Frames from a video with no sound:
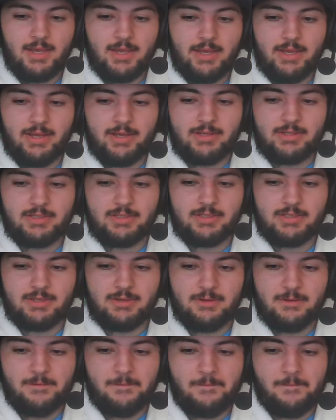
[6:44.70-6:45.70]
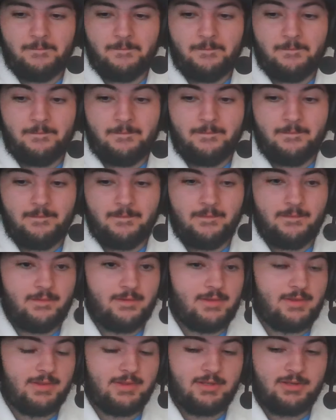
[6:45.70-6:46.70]
And uh,
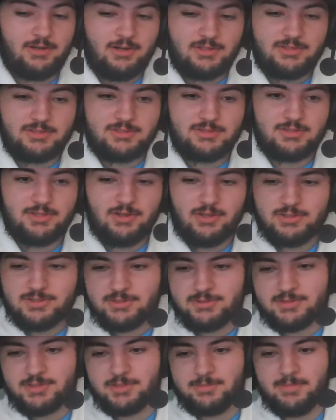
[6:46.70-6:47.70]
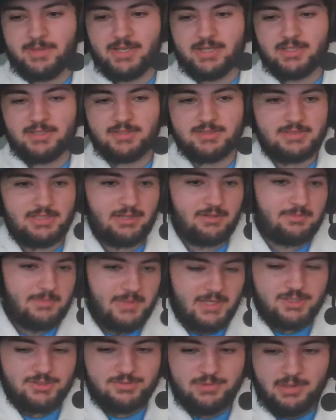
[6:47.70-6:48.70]
there are also some megas, not
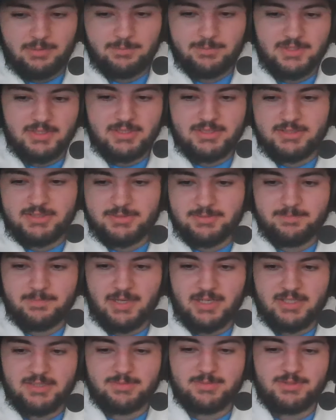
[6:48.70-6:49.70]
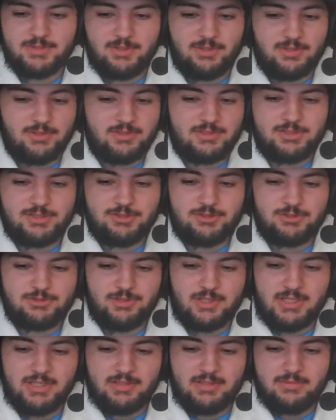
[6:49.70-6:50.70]
Mega Swamp, but it's possible solo. It's
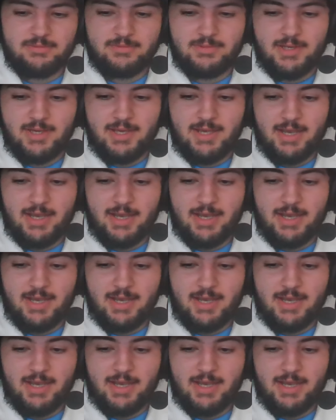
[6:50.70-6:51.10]
tricky.